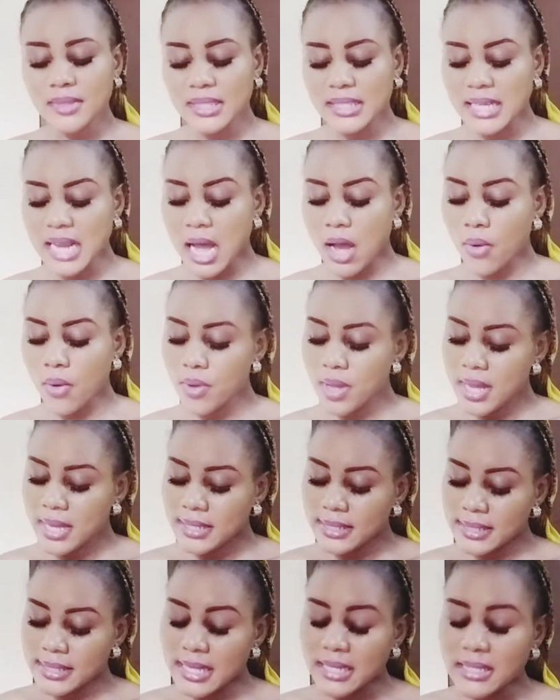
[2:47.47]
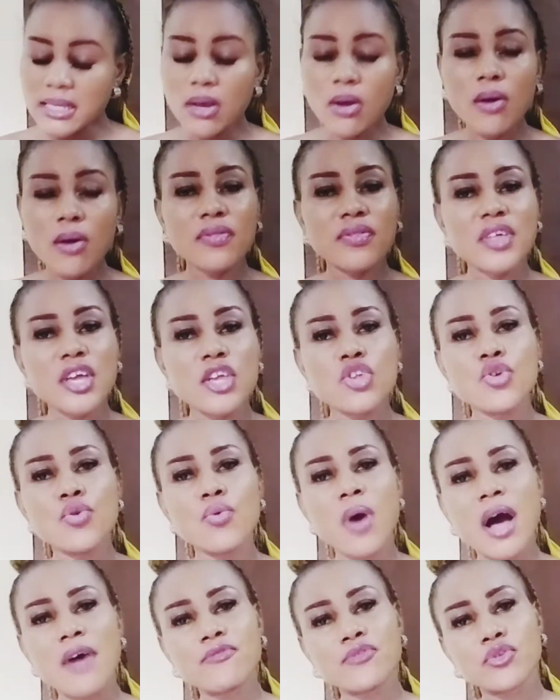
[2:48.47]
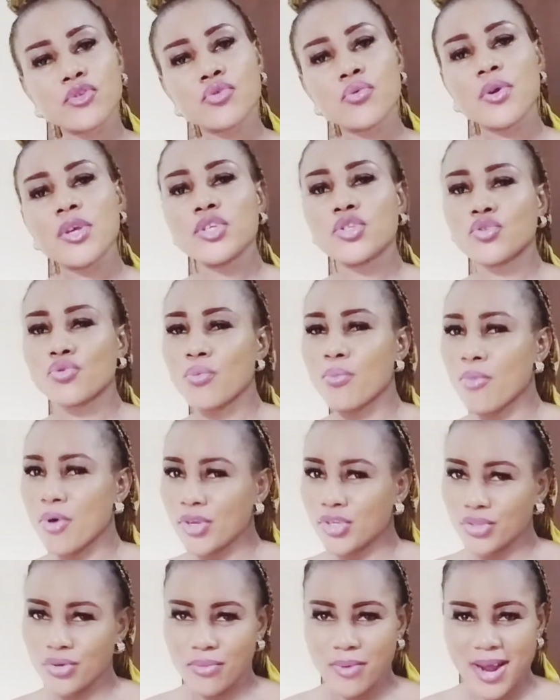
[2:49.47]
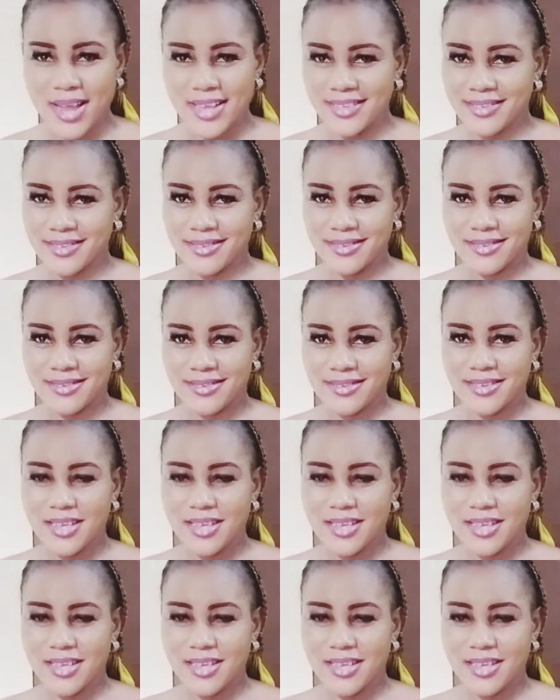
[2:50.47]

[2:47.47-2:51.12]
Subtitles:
now the second thing you have to do is to moisturize.